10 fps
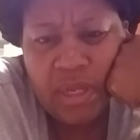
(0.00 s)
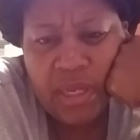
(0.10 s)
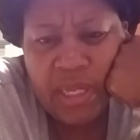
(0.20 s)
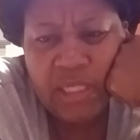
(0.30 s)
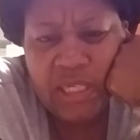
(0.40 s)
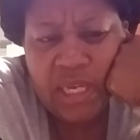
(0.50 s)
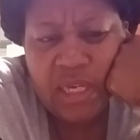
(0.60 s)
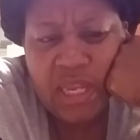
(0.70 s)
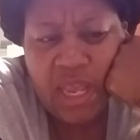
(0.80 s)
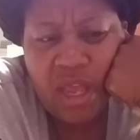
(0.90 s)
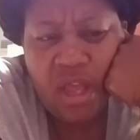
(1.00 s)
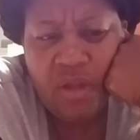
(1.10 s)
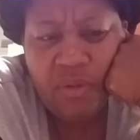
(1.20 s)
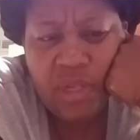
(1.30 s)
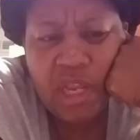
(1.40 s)
He said,
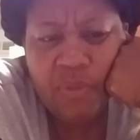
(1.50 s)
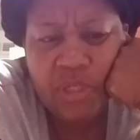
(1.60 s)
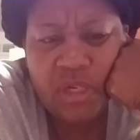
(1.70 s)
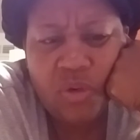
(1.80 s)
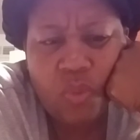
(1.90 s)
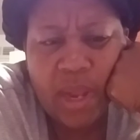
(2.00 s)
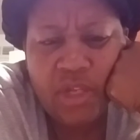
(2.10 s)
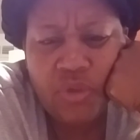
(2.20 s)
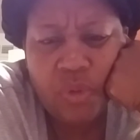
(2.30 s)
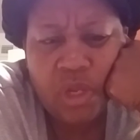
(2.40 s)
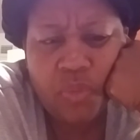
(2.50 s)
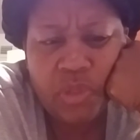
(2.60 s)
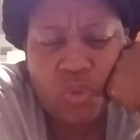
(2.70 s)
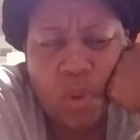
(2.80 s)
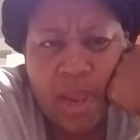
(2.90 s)
yeah, he was in the white truck
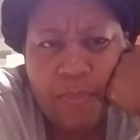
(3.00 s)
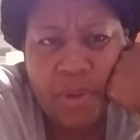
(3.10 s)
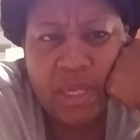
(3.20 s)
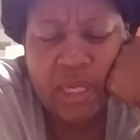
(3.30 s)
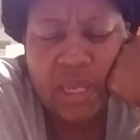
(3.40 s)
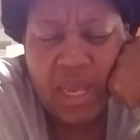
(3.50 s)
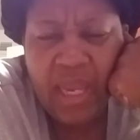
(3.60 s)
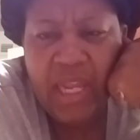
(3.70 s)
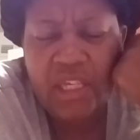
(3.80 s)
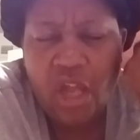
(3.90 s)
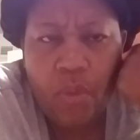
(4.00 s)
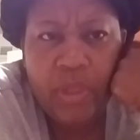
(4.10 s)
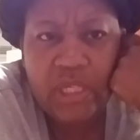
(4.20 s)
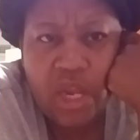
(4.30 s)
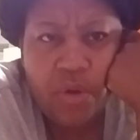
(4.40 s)
with the white bucket. He's
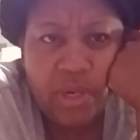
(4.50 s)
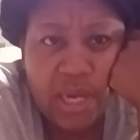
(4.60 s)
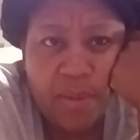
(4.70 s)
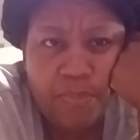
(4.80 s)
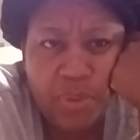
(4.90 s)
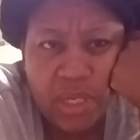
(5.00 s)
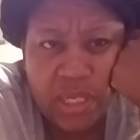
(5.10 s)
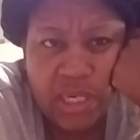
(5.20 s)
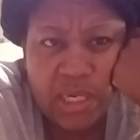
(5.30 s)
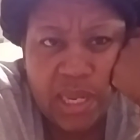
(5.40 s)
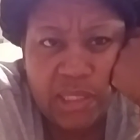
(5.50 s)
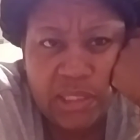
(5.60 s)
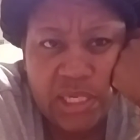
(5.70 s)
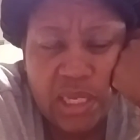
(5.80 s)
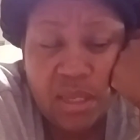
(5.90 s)
always carrying that bucket and that
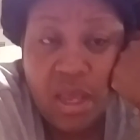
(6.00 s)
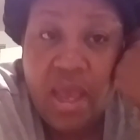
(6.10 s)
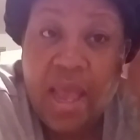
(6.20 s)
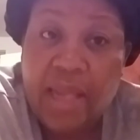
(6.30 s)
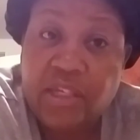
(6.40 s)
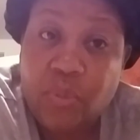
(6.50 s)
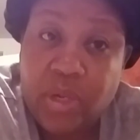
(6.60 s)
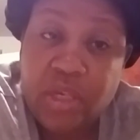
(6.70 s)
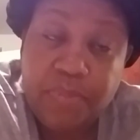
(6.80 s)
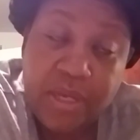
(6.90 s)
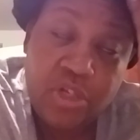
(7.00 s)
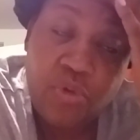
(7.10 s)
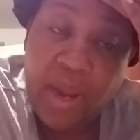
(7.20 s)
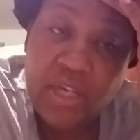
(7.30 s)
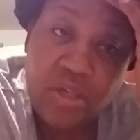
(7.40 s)
stick. I said, well, he's picking
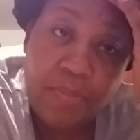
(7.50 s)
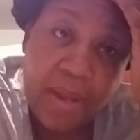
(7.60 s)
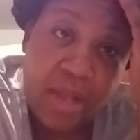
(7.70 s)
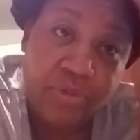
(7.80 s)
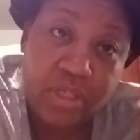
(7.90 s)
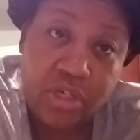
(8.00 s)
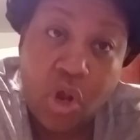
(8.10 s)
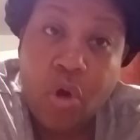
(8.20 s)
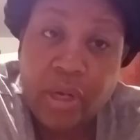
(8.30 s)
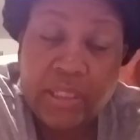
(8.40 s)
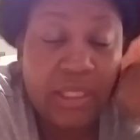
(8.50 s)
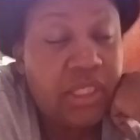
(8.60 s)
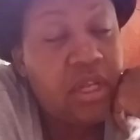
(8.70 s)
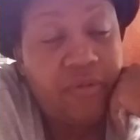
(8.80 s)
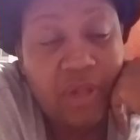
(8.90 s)
trash up out the yards and
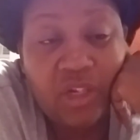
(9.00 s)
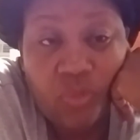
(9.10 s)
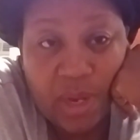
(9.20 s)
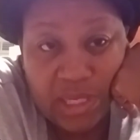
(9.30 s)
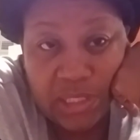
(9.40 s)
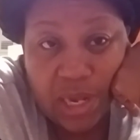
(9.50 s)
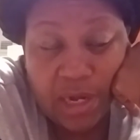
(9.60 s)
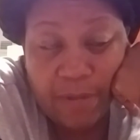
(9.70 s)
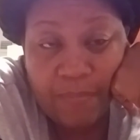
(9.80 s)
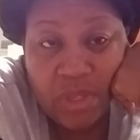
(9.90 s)
stuff. That's why he's got it.